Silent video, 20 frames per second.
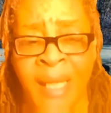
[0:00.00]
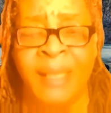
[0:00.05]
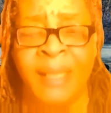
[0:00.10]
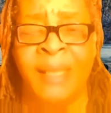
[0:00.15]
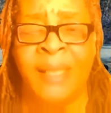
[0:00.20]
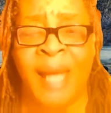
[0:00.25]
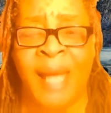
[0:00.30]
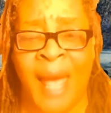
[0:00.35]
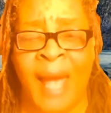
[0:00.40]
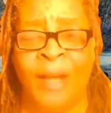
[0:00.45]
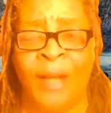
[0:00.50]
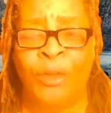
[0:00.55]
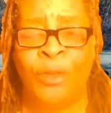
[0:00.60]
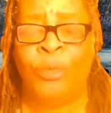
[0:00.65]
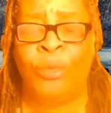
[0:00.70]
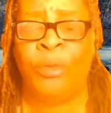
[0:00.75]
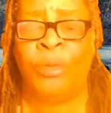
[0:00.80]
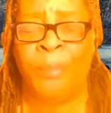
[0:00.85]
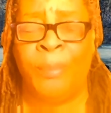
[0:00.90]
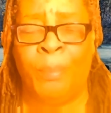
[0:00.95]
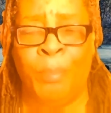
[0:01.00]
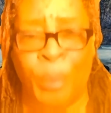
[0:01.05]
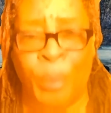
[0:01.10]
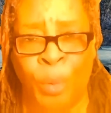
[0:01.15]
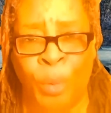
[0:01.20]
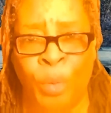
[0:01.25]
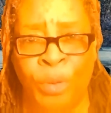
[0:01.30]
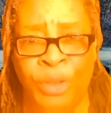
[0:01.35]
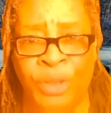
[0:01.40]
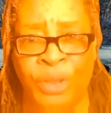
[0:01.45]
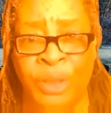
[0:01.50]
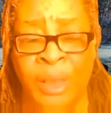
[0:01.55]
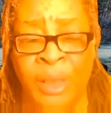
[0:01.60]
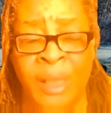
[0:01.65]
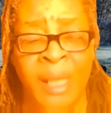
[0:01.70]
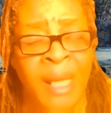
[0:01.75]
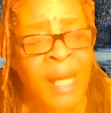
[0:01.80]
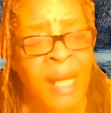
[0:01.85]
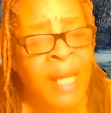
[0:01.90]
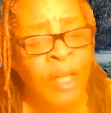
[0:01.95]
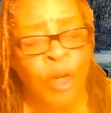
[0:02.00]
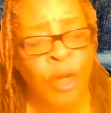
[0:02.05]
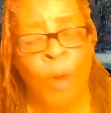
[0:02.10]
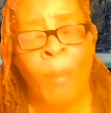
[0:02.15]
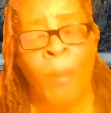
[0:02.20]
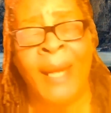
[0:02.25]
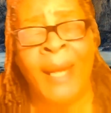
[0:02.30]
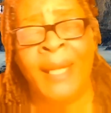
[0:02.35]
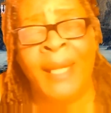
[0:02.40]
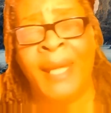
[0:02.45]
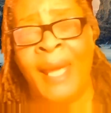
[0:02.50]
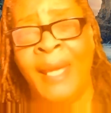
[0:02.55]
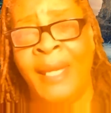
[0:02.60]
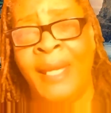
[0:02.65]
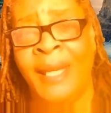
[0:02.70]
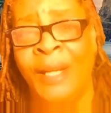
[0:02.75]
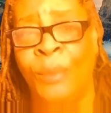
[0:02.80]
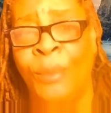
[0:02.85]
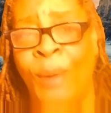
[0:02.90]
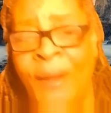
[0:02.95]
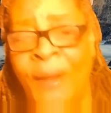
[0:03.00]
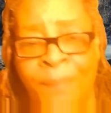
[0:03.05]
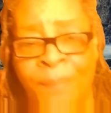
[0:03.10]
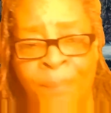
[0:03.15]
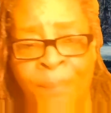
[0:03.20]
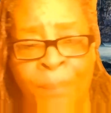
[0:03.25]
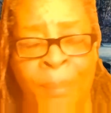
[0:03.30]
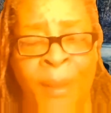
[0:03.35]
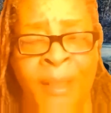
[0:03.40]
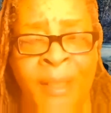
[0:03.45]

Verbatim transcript: This is actual bullshit. Nobody can't get away from